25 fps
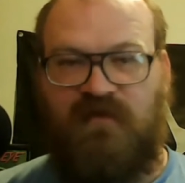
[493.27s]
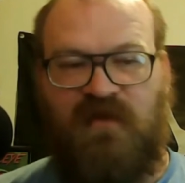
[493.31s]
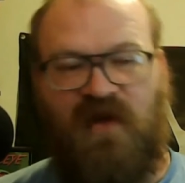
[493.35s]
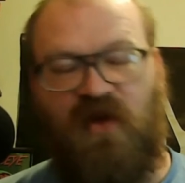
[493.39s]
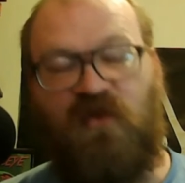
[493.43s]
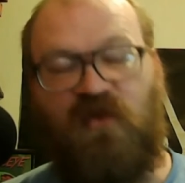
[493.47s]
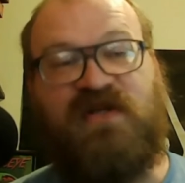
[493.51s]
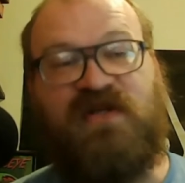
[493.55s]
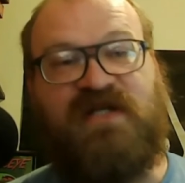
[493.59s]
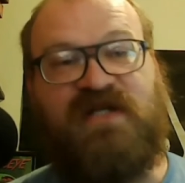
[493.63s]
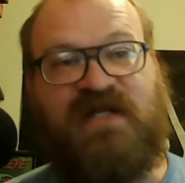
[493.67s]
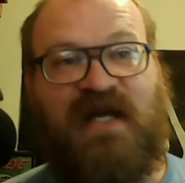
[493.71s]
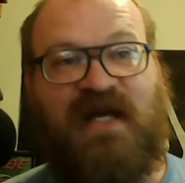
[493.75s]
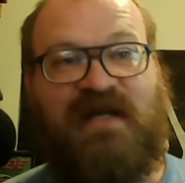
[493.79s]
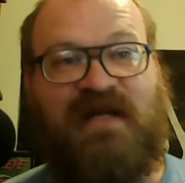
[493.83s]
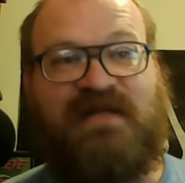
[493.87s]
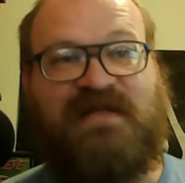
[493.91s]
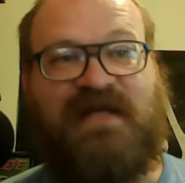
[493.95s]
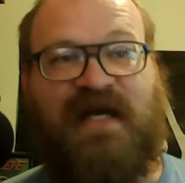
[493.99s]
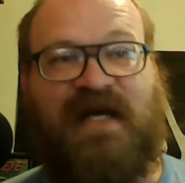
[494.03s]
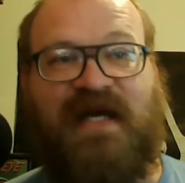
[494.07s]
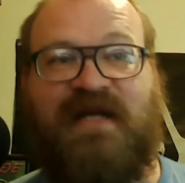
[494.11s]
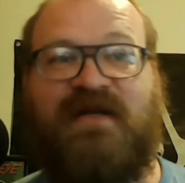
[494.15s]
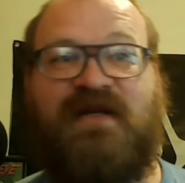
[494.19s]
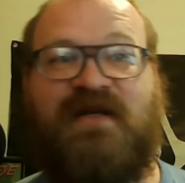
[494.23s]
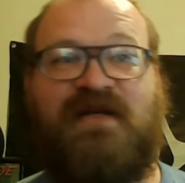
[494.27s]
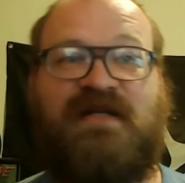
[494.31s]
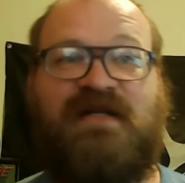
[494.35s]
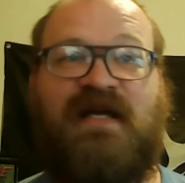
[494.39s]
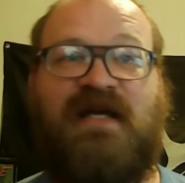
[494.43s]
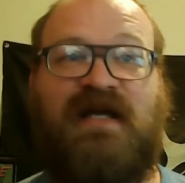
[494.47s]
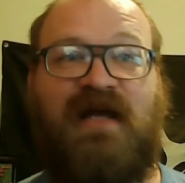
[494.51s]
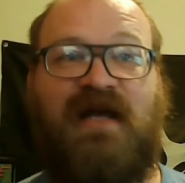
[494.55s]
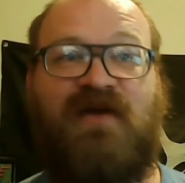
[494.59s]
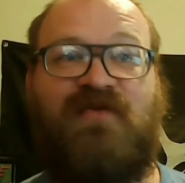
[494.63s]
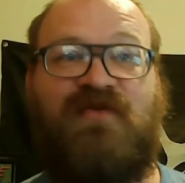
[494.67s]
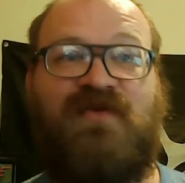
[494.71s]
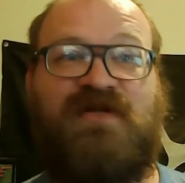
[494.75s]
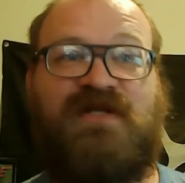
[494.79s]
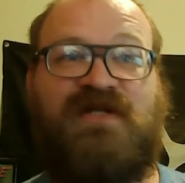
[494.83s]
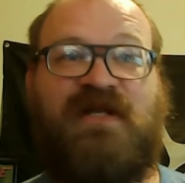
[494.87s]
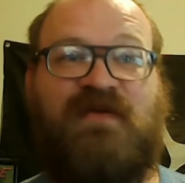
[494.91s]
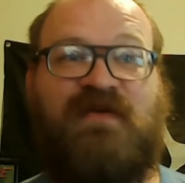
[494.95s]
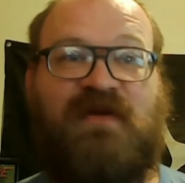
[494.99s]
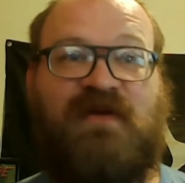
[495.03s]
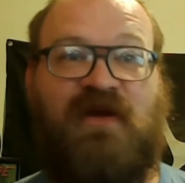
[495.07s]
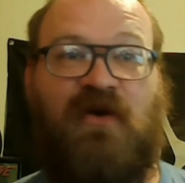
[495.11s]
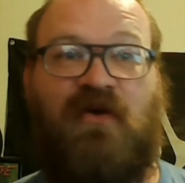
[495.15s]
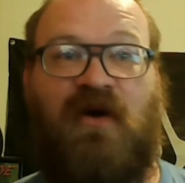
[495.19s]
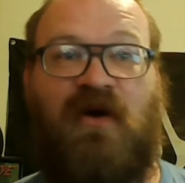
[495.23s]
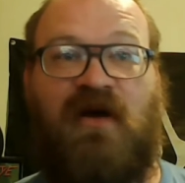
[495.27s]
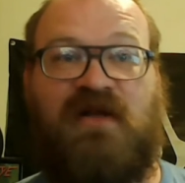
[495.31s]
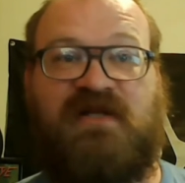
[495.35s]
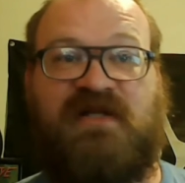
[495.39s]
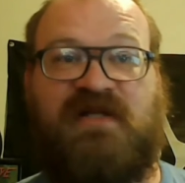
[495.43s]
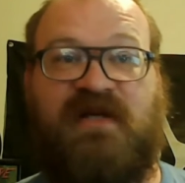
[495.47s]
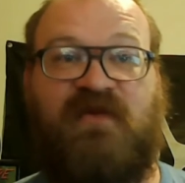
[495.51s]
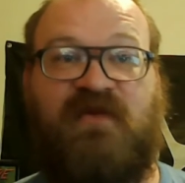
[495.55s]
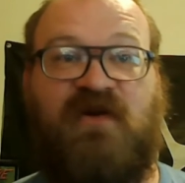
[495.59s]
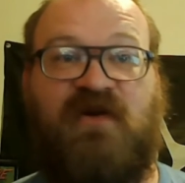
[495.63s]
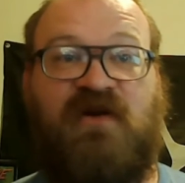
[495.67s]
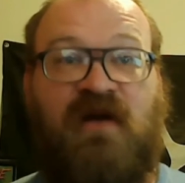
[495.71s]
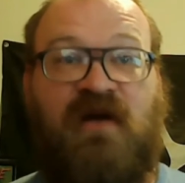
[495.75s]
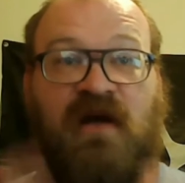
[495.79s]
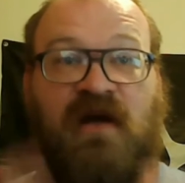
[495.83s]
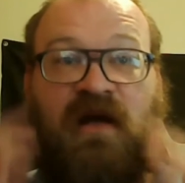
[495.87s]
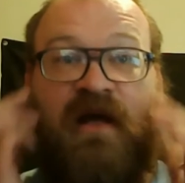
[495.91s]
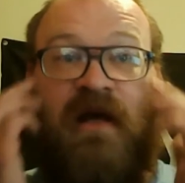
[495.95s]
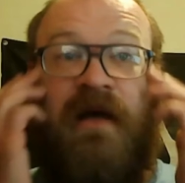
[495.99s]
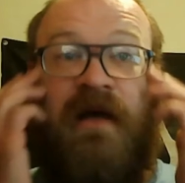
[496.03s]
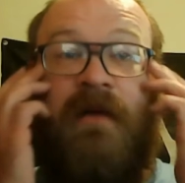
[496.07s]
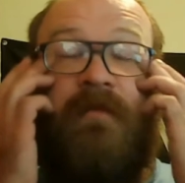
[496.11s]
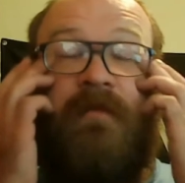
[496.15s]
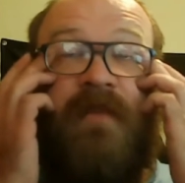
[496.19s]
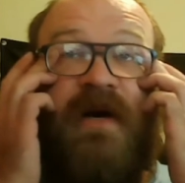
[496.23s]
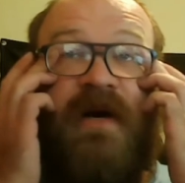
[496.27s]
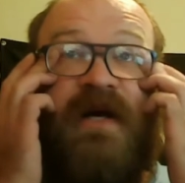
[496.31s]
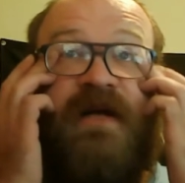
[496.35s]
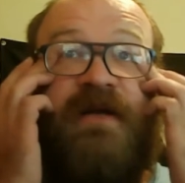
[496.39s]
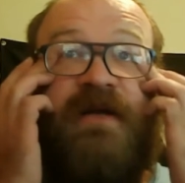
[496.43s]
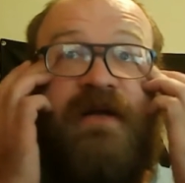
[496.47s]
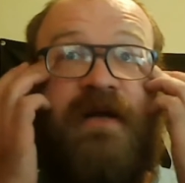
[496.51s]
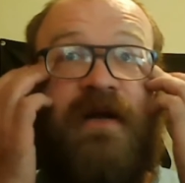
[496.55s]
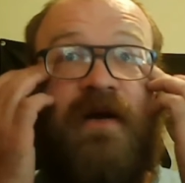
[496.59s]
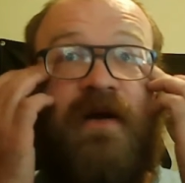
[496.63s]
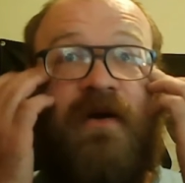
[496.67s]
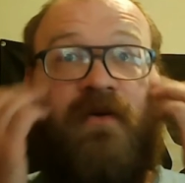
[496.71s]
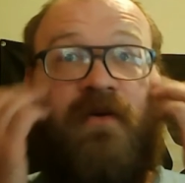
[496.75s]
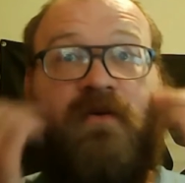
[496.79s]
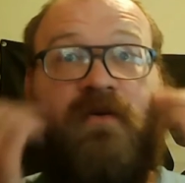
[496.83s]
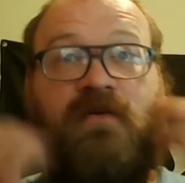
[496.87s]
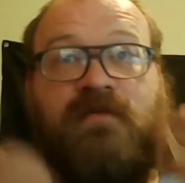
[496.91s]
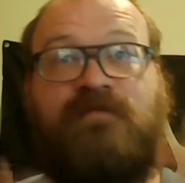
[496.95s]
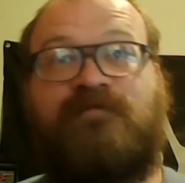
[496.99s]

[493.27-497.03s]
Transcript: which is kind of sad because I kind of wish they would go all summer, but you know,